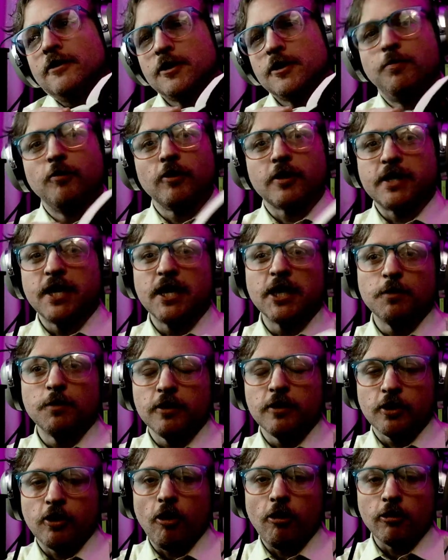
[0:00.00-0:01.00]
the book Kingdom
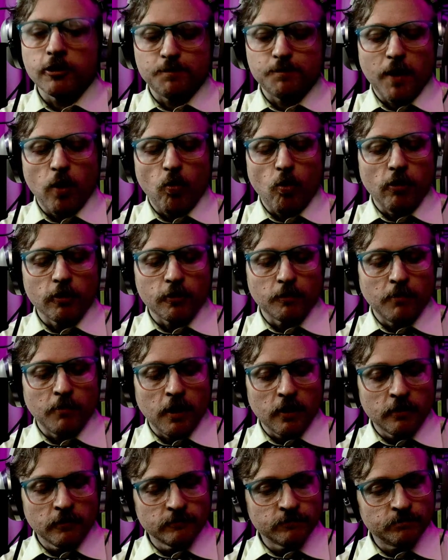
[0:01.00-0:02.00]
of the Cults by Walter
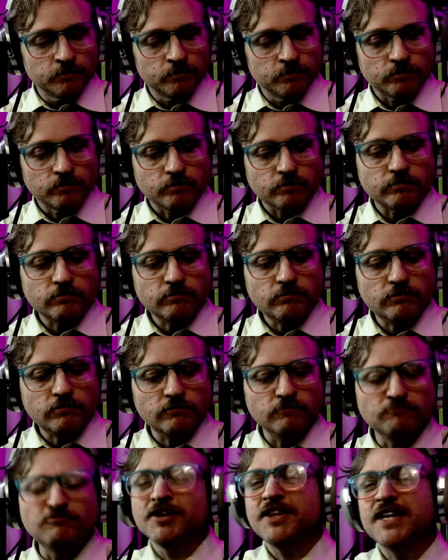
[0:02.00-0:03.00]
Martin.
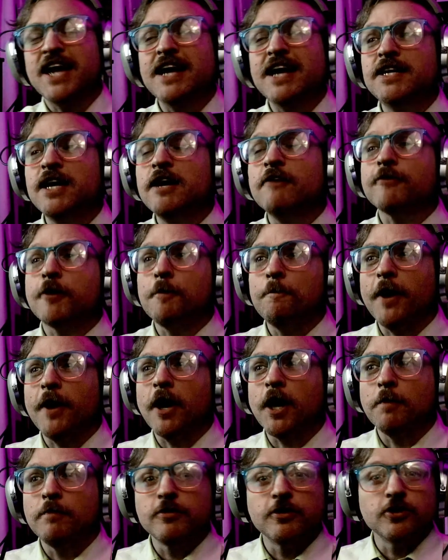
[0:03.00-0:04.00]
But the idea of
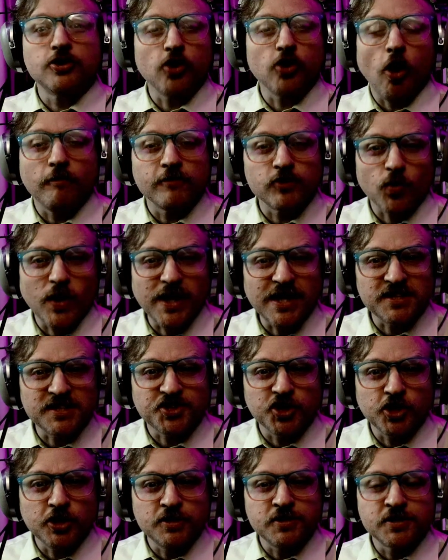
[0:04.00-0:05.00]
comparing them to the Jehovah's
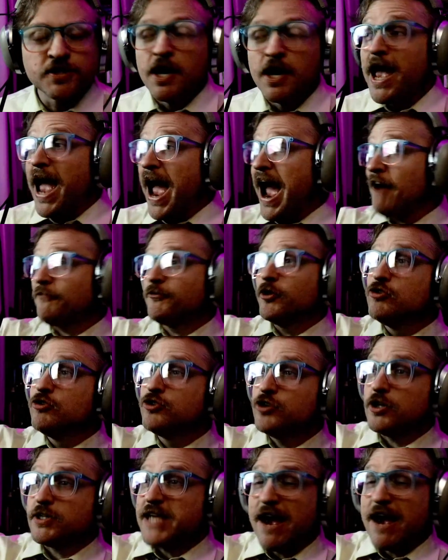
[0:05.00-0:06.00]
Witnesses after you
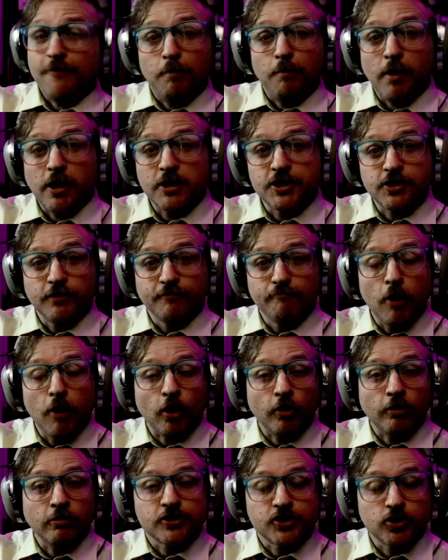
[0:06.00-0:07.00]
just have a bunch of
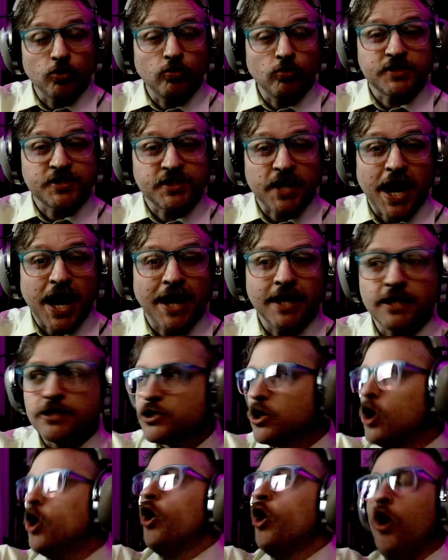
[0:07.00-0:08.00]
murder
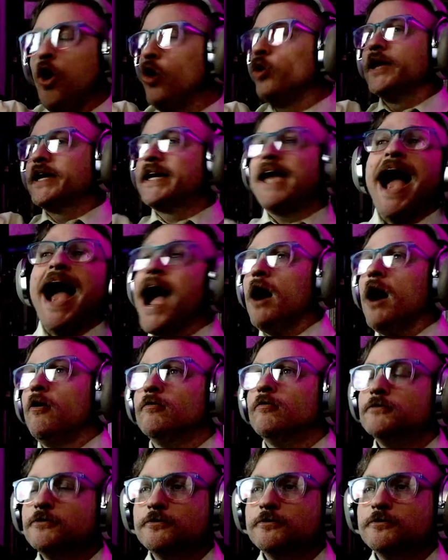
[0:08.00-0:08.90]
suicides, holy cow!